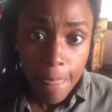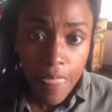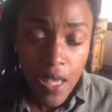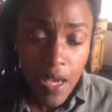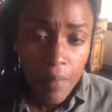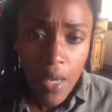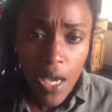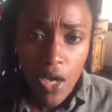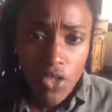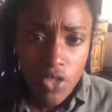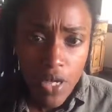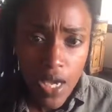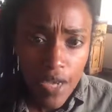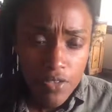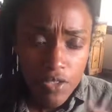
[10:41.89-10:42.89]
I
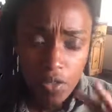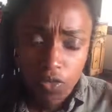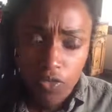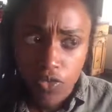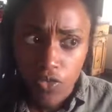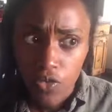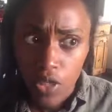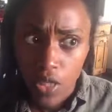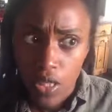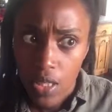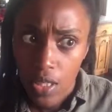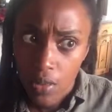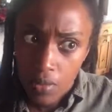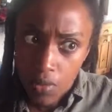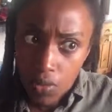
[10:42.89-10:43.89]
also have some
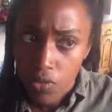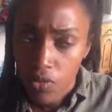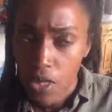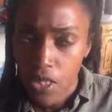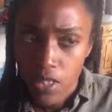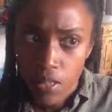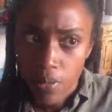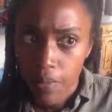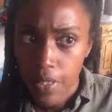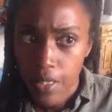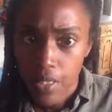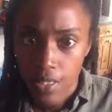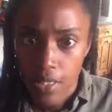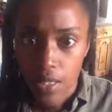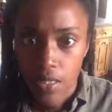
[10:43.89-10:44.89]
free
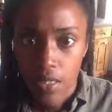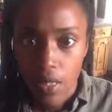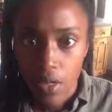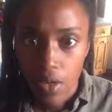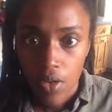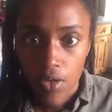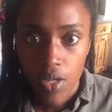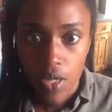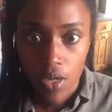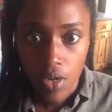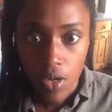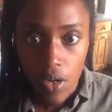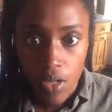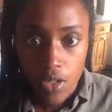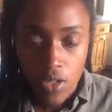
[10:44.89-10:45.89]
recipes in there that
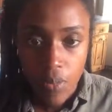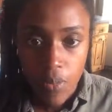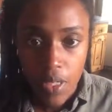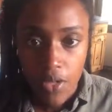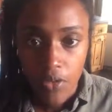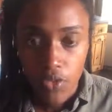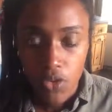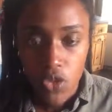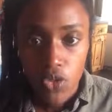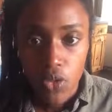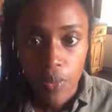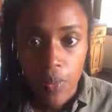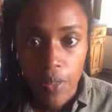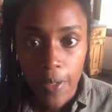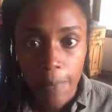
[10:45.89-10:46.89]
are also beneficial,
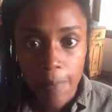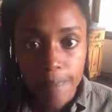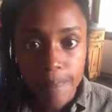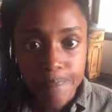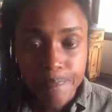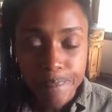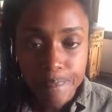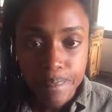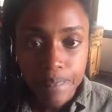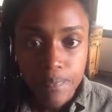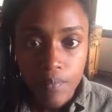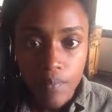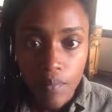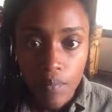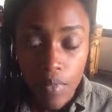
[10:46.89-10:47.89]
but
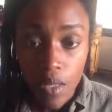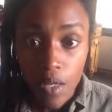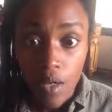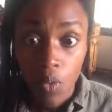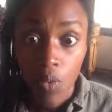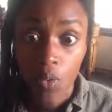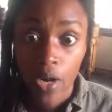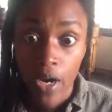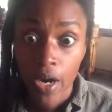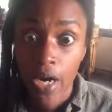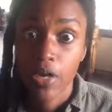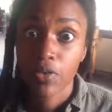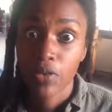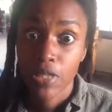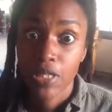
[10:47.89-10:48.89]
where I
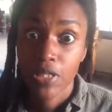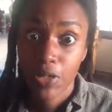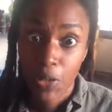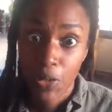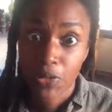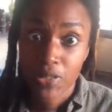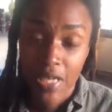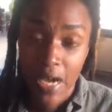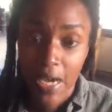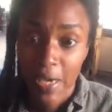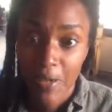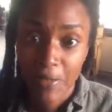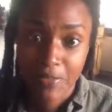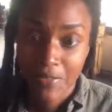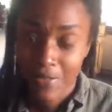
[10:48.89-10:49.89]
really
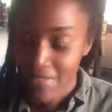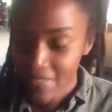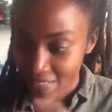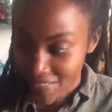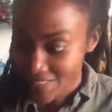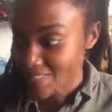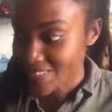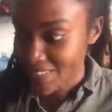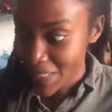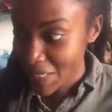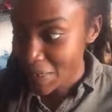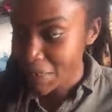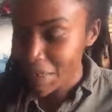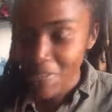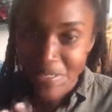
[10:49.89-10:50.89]
dive
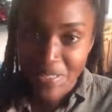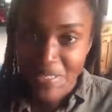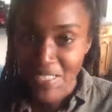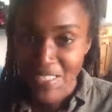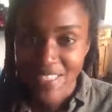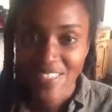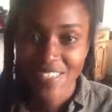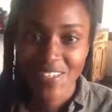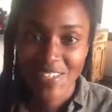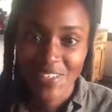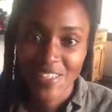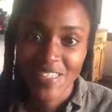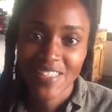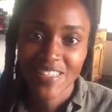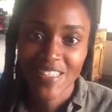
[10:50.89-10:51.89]
deep into detail
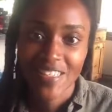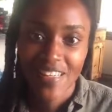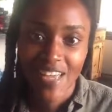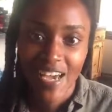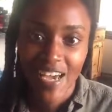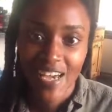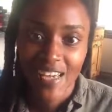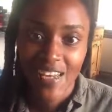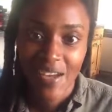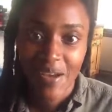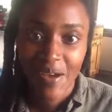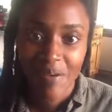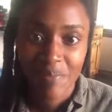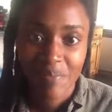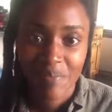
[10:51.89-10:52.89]
is in
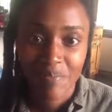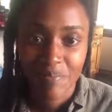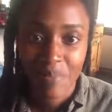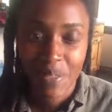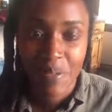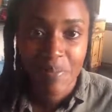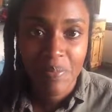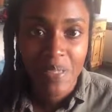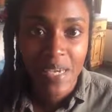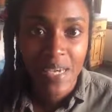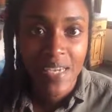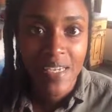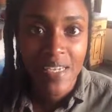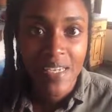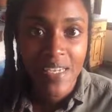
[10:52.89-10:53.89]
that meal
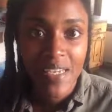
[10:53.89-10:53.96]
plan.